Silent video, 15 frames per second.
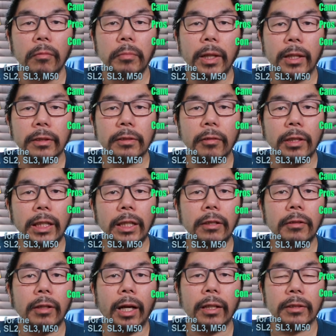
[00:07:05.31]
Because the
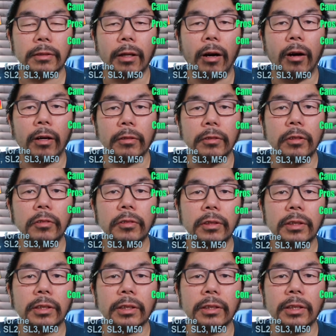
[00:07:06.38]
EOS R
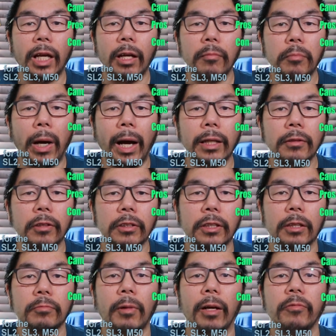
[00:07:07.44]
uses the same batteries
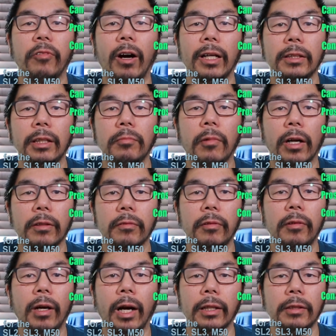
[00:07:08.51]
as my 5D Mark
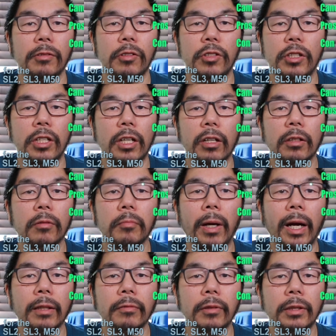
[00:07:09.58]
III, I can share the
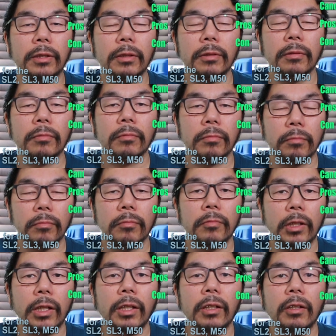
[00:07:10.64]
batteries
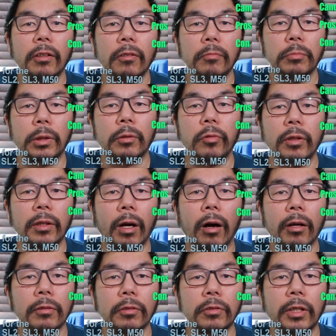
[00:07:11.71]
between
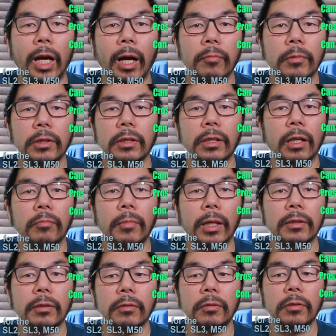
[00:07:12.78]
all those cameras, and my
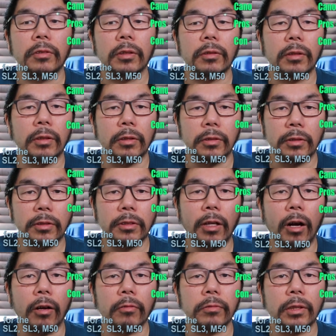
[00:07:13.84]
solution is
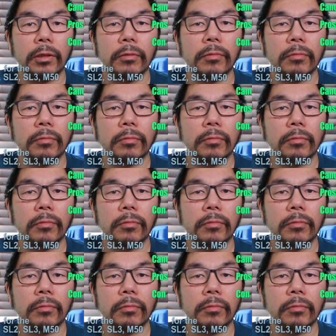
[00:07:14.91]
solved.